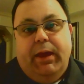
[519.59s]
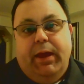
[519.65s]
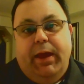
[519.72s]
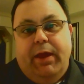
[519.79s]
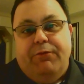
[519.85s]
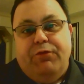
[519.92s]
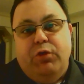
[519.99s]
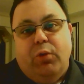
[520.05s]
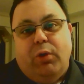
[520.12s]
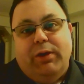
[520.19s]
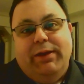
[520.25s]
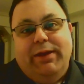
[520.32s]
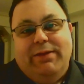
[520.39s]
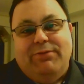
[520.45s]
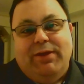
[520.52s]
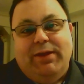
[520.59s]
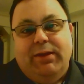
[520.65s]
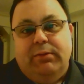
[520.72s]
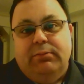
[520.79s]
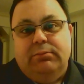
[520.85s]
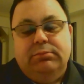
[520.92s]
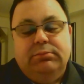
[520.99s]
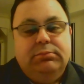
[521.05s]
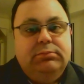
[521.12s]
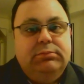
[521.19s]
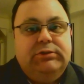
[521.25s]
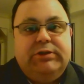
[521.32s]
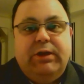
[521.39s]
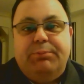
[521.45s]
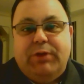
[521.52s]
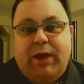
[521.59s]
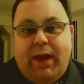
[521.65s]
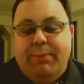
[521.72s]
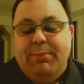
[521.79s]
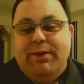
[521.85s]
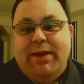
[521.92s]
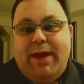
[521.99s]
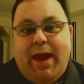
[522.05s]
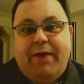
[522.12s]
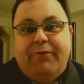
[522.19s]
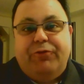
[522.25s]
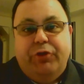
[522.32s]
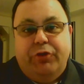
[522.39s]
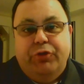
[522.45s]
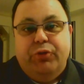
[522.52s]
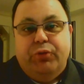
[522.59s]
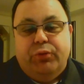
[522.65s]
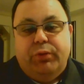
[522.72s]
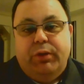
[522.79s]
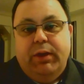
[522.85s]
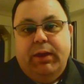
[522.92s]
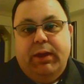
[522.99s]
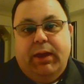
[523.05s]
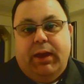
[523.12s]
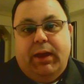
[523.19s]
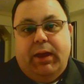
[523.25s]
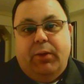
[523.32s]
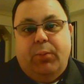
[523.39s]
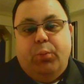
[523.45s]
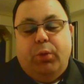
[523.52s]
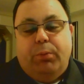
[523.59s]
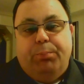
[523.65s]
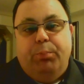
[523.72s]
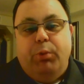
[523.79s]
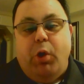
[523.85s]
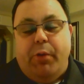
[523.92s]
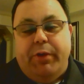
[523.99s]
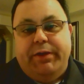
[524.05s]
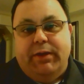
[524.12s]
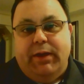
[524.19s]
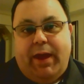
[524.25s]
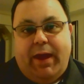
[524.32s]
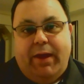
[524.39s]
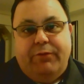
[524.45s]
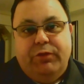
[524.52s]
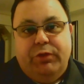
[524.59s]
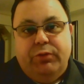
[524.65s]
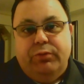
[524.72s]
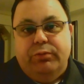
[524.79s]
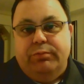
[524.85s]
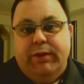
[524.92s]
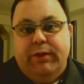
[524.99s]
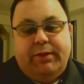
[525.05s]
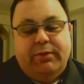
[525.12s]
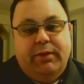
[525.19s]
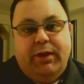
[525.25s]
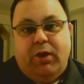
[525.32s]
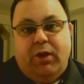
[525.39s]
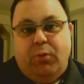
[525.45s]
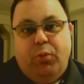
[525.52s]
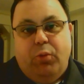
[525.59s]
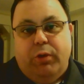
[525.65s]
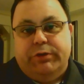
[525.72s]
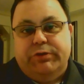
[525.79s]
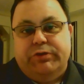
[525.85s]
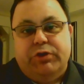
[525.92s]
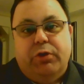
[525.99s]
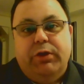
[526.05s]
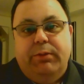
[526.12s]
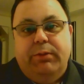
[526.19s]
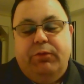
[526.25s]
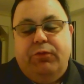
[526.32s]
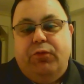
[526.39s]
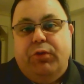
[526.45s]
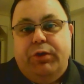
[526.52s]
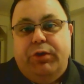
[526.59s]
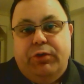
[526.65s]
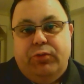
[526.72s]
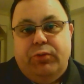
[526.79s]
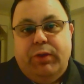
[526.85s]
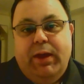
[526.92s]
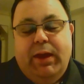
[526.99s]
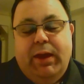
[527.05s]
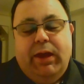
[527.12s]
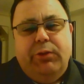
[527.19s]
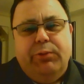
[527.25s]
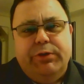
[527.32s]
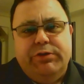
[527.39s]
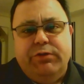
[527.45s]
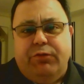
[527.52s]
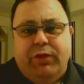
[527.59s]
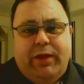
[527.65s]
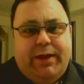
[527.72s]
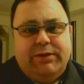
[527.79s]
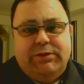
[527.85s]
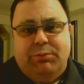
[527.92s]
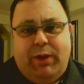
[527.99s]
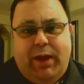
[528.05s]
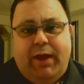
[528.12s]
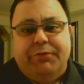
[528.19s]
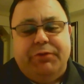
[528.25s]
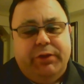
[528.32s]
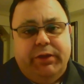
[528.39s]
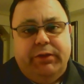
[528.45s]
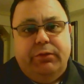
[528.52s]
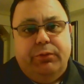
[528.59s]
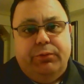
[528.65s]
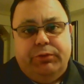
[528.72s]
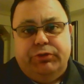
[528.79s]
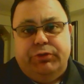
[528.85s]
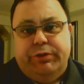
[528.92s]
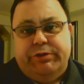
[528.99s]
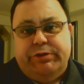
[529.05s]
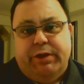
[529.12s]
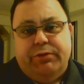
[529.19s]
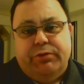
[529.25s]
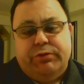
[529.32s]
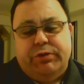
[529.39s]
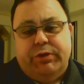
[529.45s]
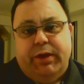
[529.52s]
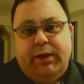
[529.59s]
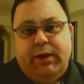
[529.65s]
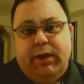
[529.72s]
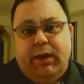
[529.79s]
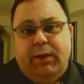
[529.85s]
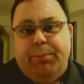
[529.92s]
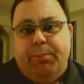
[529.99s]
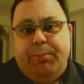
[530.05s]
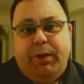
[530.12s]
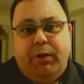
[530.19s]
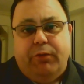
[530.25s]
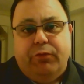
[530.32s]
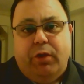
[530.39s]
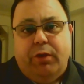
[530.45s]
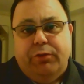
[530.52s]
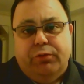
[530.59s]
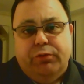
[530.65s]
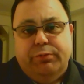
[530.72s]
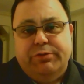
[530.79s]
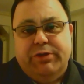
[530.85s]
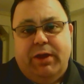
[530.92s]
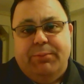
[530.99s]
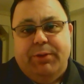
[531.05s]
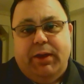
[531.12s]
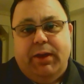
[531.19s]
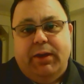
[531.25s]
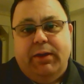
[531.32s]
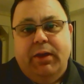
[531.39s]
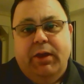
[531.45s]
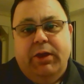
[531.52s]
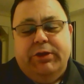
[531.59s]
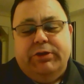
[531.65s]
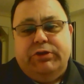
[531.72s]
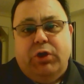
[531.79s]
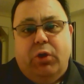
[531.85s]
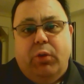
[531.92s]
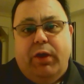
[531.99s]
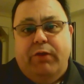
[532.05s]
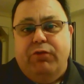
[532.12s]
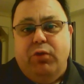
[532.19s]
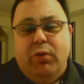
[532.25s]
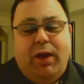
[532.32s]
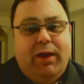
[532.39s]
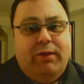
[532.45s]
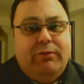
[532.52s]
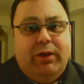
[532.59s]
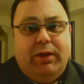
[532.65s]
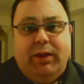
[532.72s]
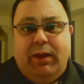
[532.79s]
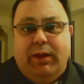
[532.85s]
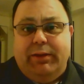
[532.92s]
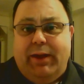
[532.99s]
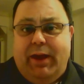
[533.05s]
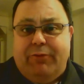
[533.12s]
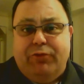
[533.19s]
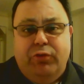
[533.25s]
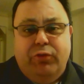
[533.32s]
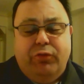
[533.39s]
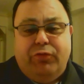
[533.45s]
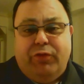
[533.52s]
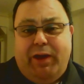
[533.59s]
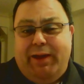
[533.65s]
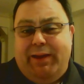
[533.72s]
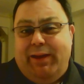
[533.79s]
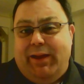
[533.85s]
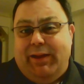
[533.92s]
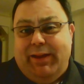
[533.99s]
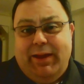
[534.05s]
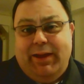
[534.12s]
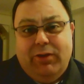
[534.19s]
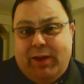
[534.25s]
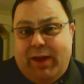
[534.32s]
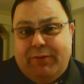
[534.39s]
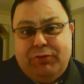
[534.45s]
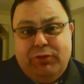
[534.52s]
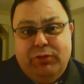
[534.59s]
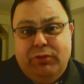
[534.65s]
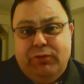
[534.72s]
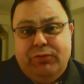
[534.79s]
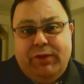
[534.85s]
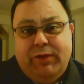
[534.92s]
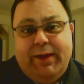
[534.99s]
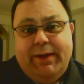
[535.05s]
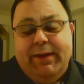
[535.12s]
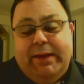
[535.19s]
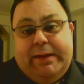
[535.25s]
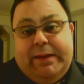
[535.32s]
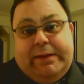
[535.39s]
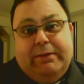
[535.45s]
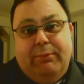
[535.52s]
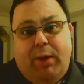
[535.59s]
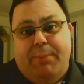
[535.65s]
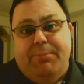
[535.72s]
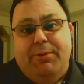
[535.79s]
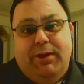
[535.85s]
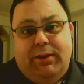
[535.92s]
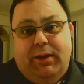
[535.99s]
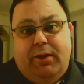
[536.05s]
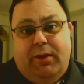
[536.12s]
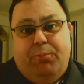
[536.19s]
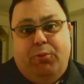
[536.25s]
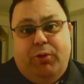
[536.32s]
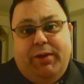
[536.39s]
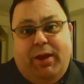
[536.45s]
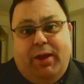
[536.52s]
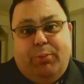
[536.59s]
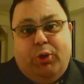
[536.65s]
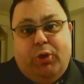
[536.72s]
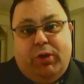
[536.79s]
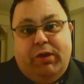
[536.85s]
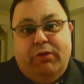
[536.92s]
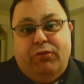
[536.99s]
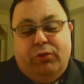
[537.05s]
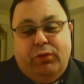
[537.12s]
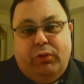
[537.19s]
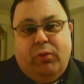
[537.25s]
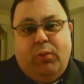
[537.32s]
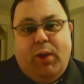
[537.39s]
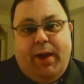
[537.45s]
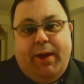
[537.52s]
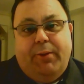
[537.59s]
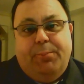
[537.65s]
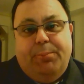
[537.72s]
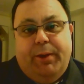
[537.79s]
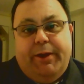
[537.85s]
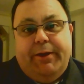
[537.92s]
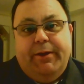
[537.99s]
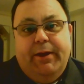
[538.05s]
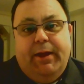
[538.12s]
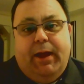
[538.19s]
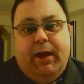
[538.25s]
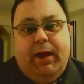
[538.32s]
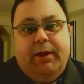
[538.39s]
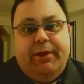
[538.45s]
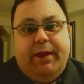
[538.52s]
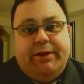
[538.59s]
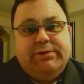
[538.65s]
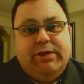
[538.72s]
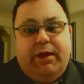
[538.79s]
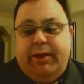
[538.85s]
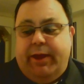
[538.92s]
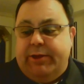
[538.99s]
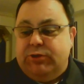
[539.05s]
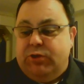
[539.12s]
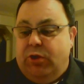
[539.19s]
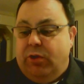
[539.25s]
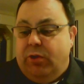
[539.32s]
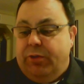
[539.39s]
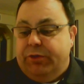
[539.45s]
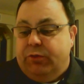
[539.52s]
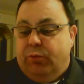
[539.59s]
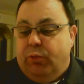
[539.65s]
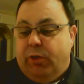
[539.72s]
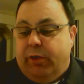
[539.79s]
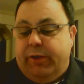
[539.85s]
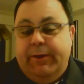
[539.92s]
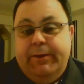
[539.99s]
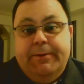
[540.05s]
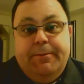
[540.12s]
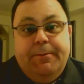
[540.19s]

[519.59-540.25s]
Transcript: If you are leaving sometime in the afternoon, we're going to have you get to the airport certainly before noon. And the reason for that is that we have to leave the retreat center so they can get it prepared for other groups coming in. So if you have an afternoon flight, a later afternoon flight, you might be at the airport in Albuquerque for a little while. But that's how that's all going to work.